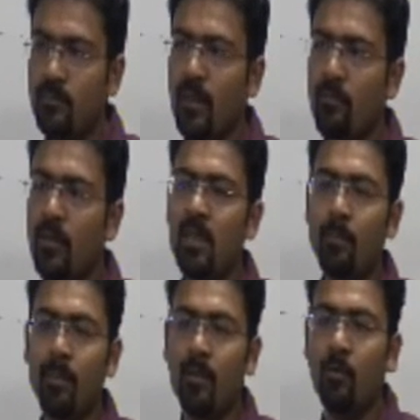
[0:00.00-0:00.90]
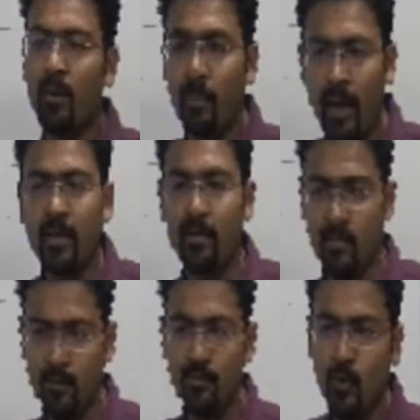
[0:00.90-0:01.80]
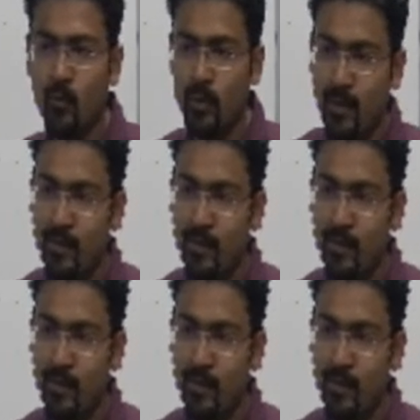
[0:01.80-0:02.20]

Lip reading: example, cooking Maggi over there,